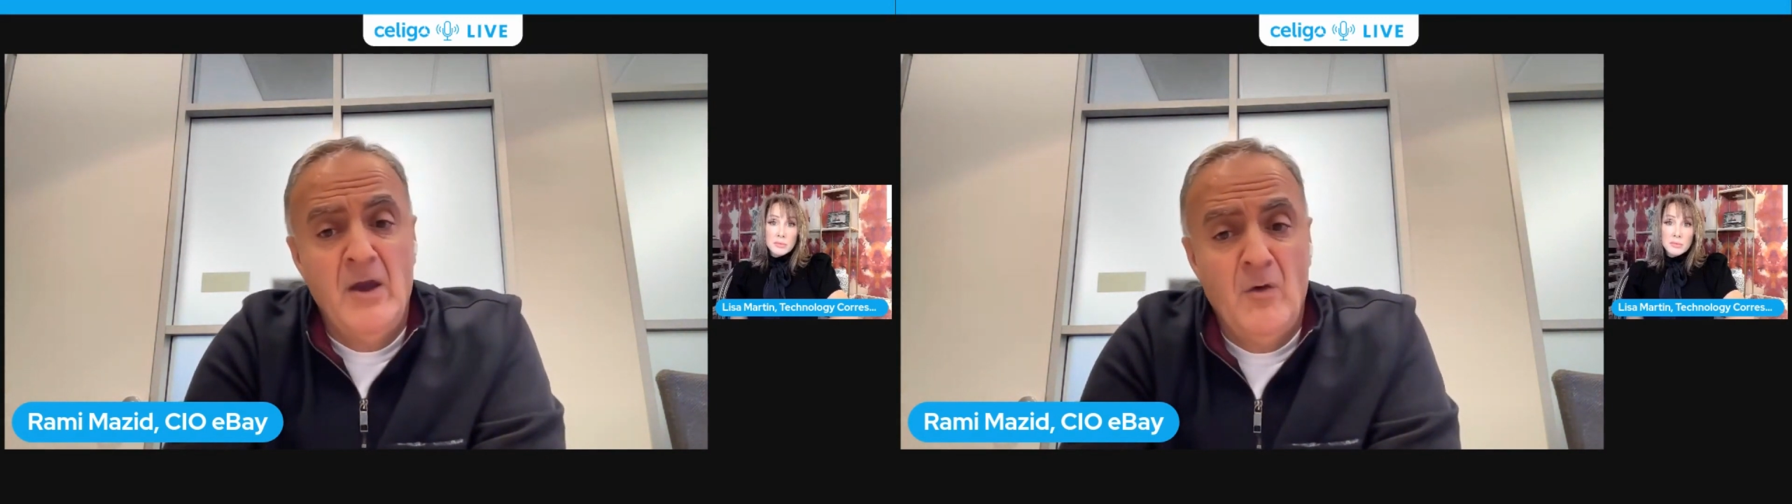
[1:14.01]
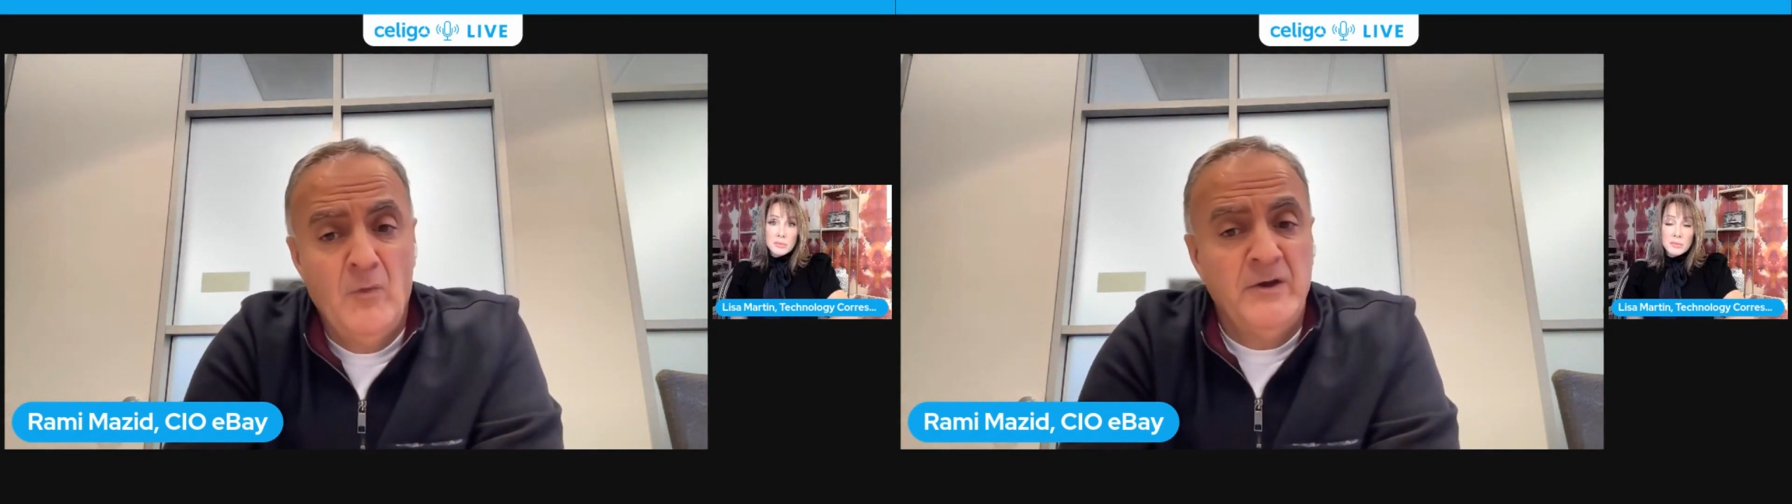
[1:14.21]

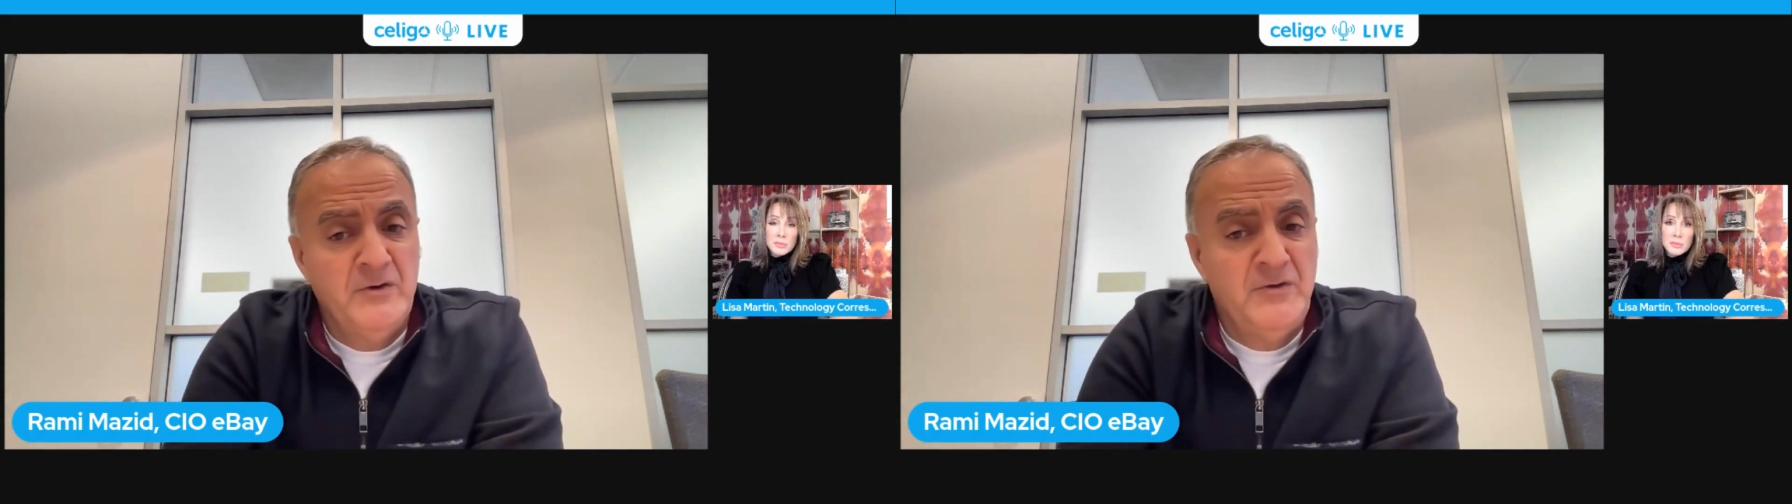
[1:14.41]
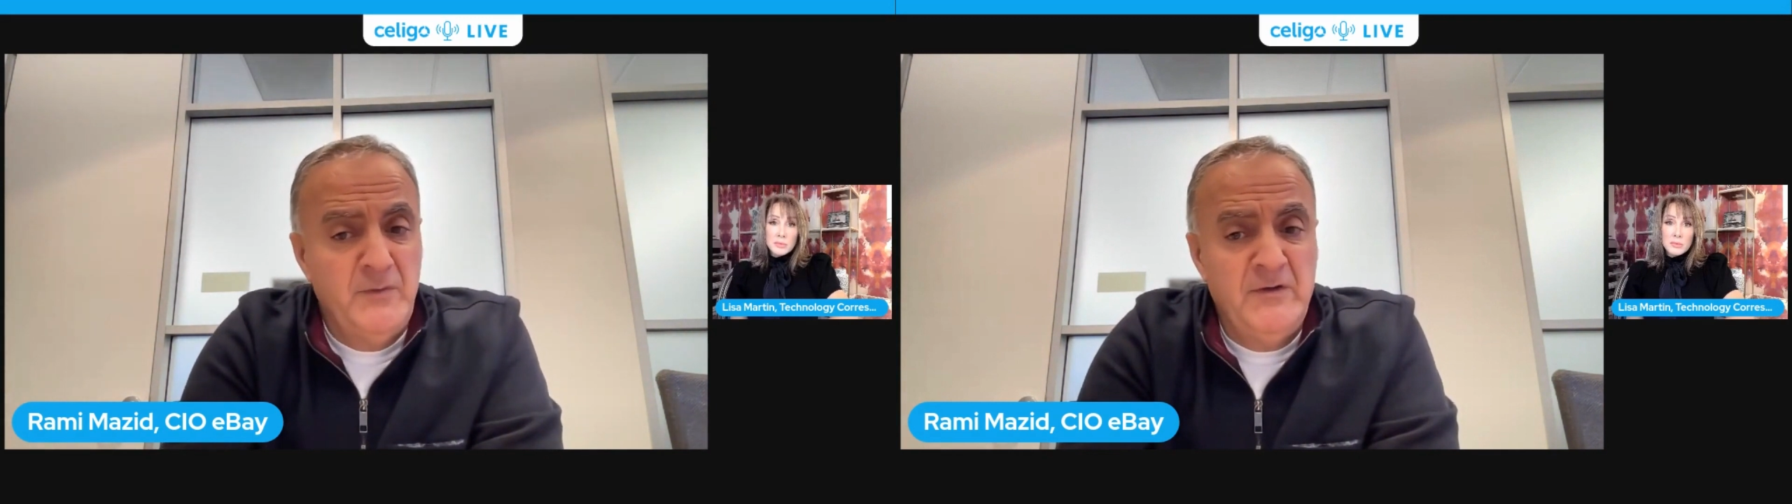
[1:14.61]
what you're
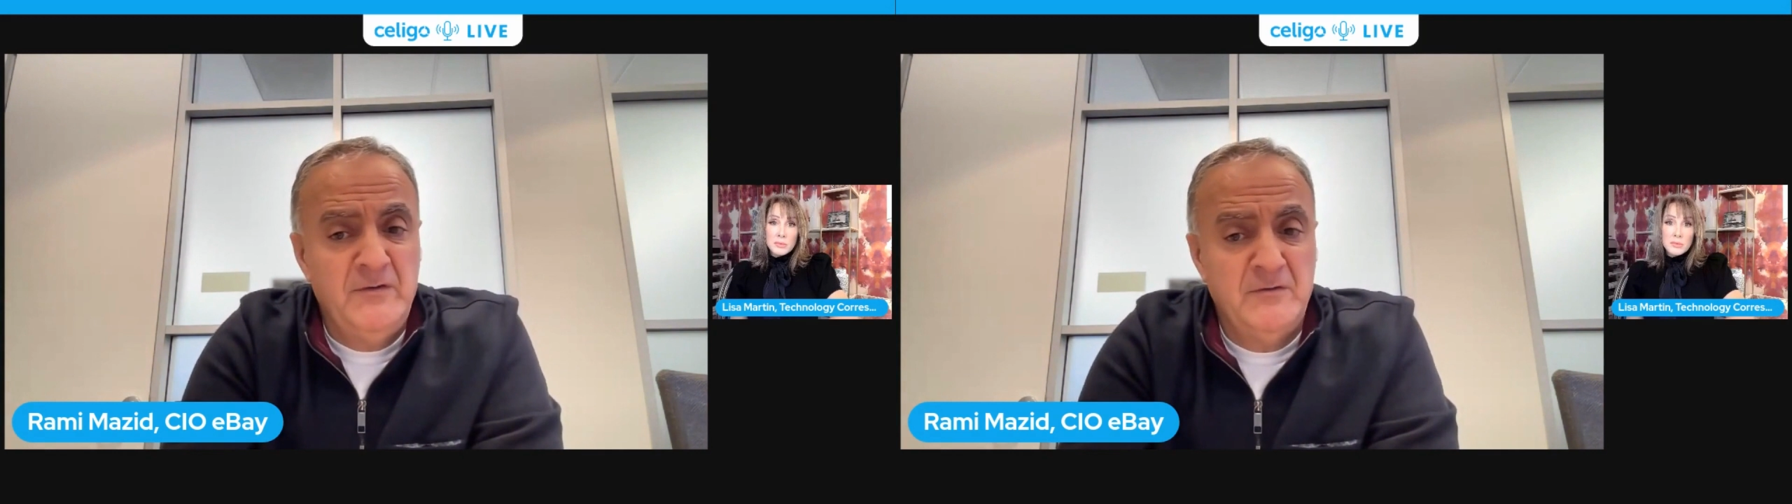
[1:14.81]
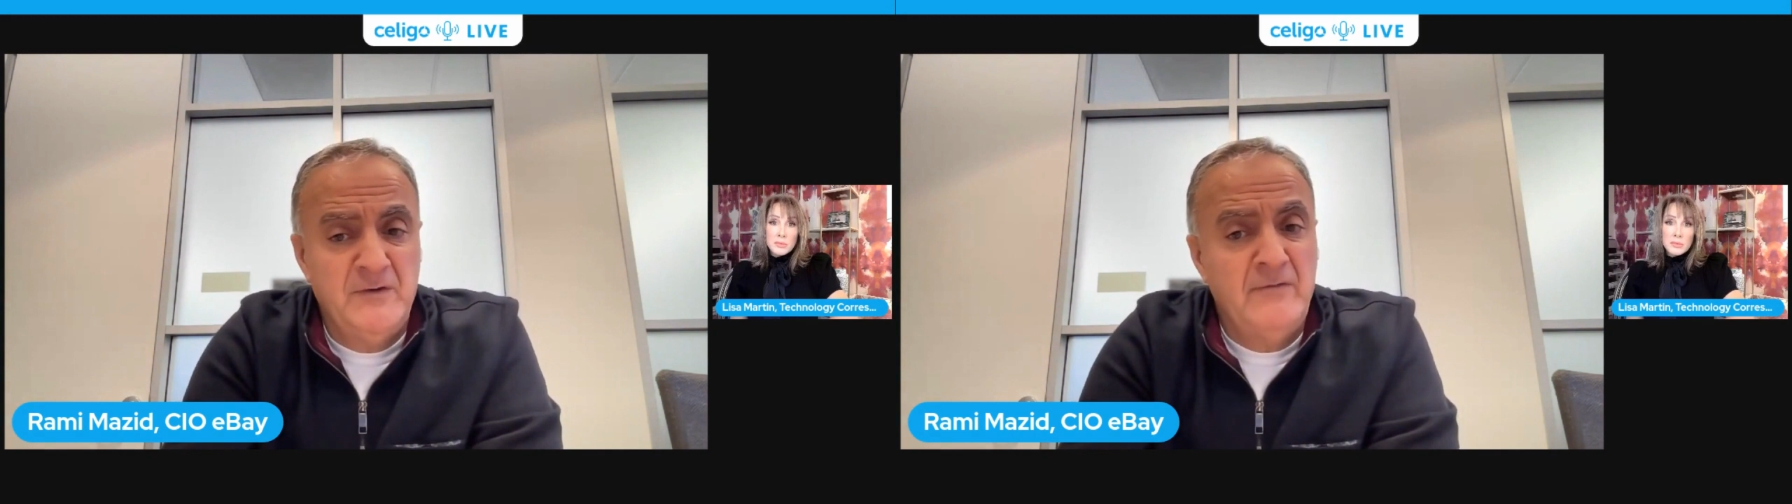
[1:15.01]
doing to
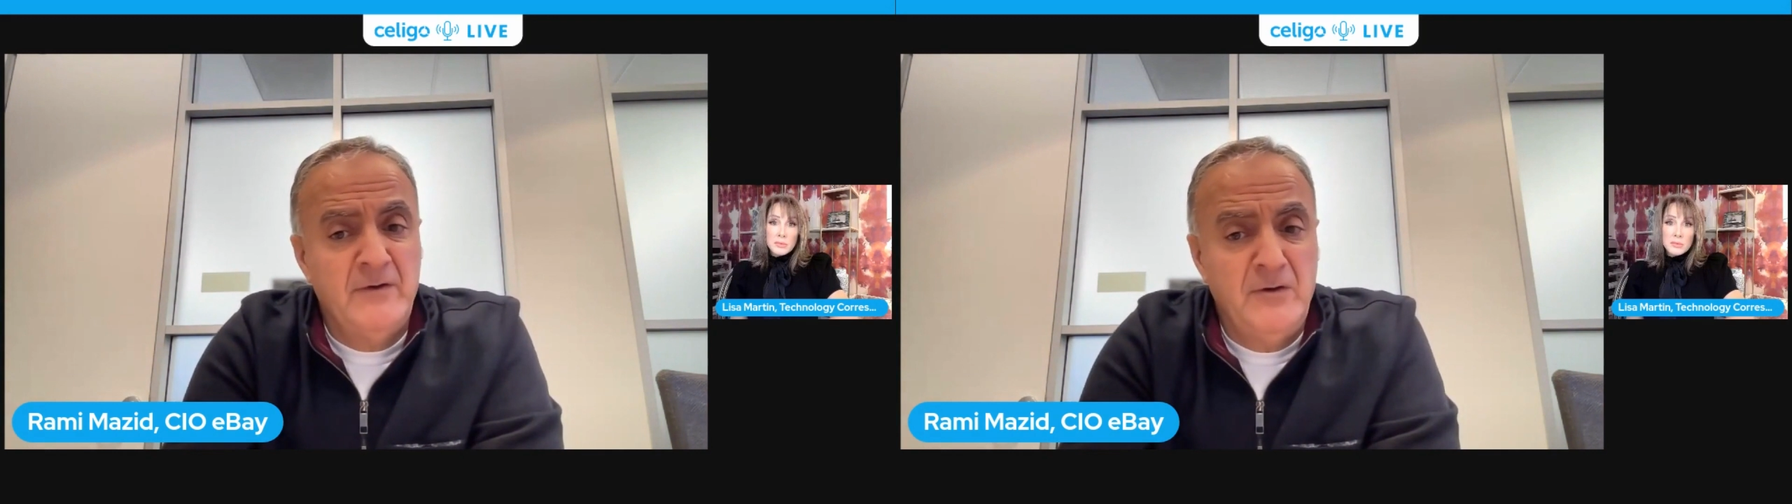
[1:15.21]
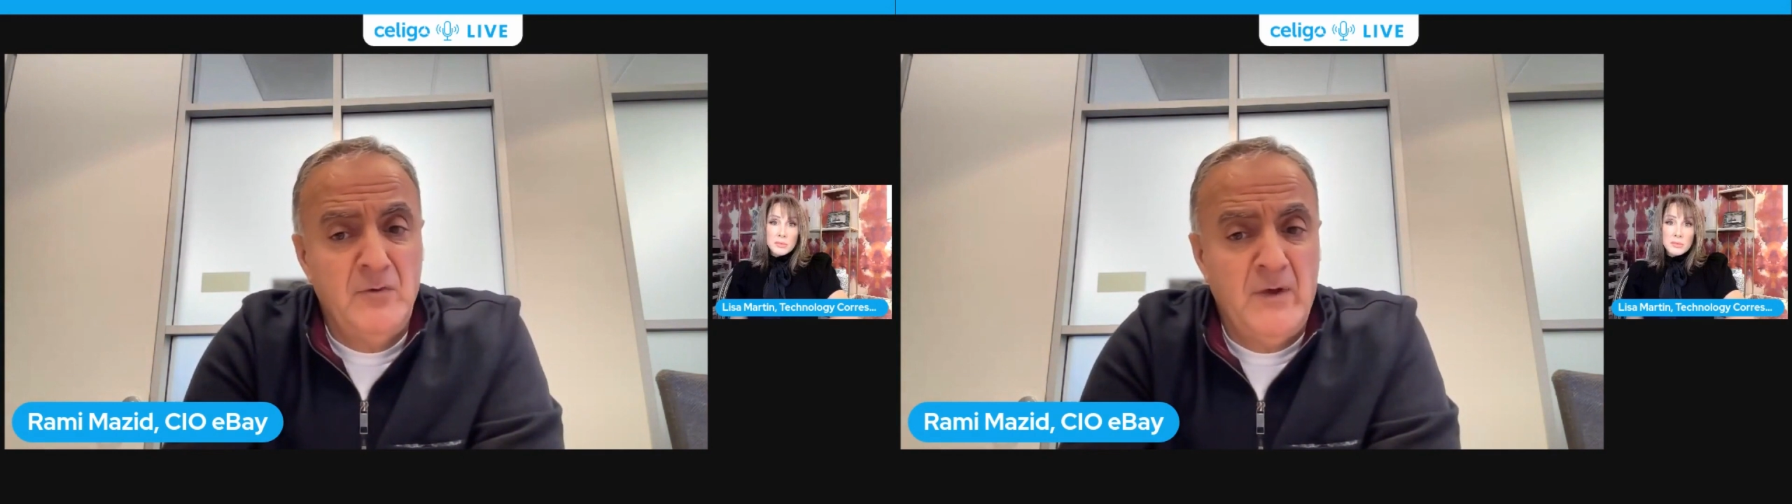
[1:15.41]
the
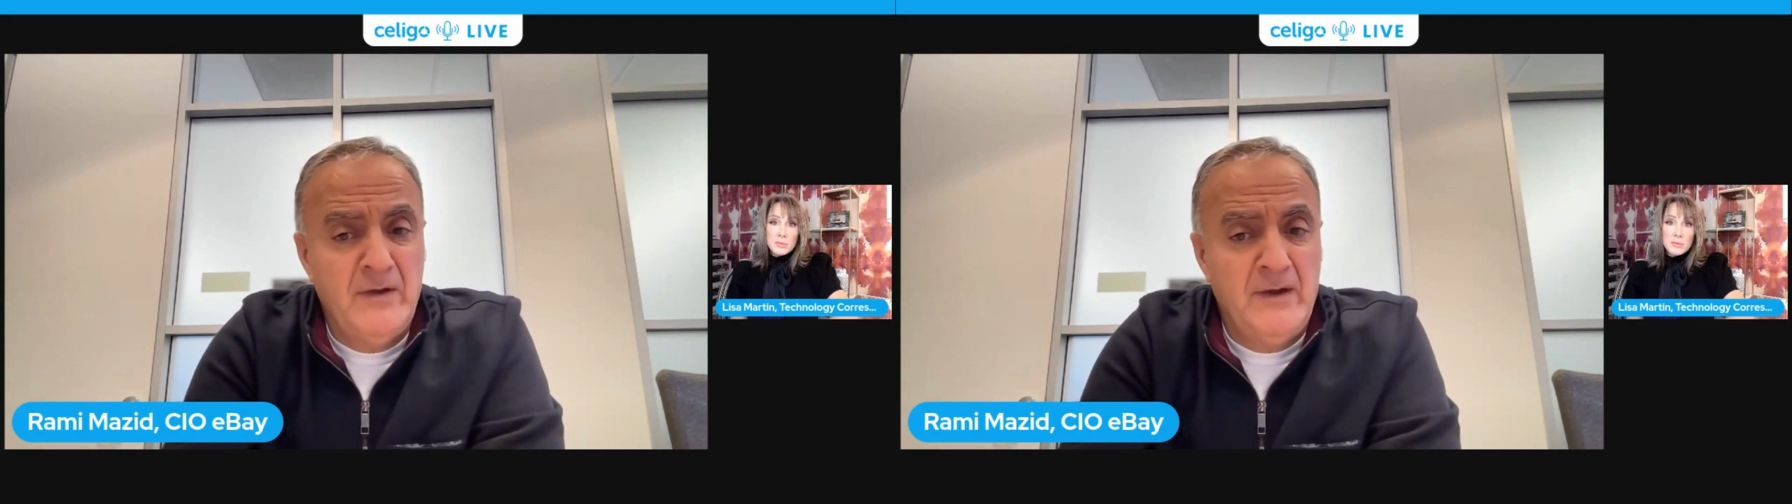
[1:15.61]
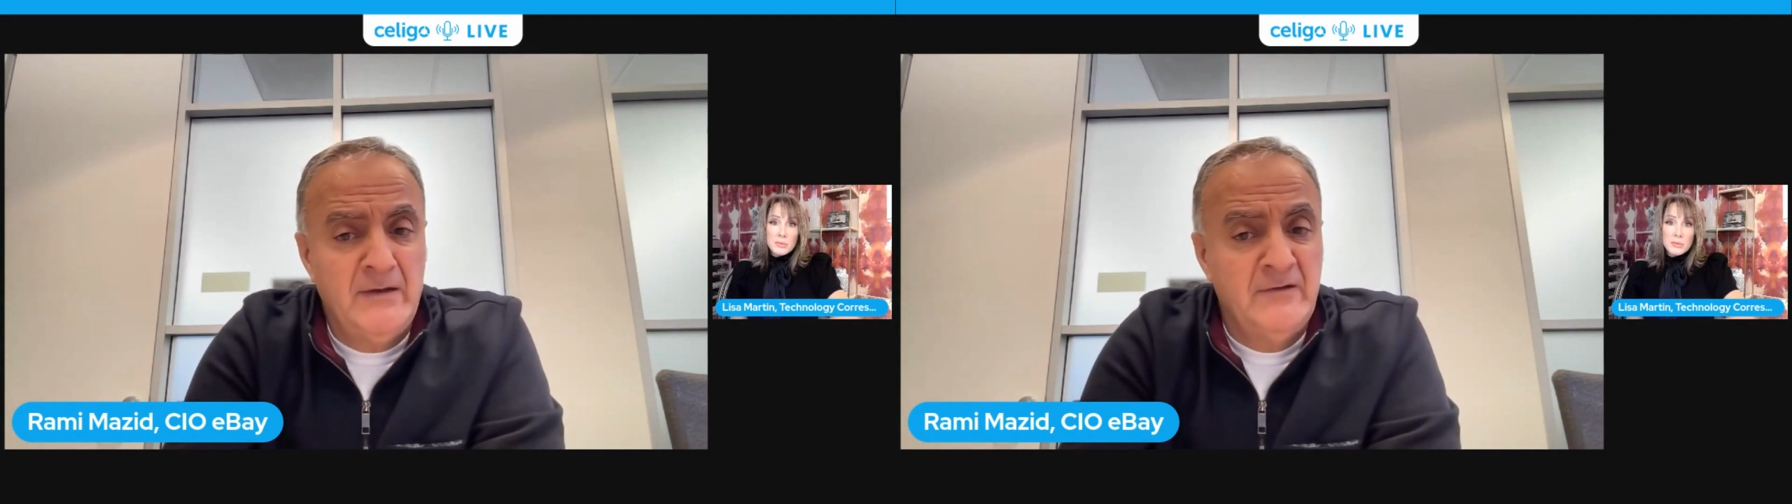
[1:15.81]
revenue and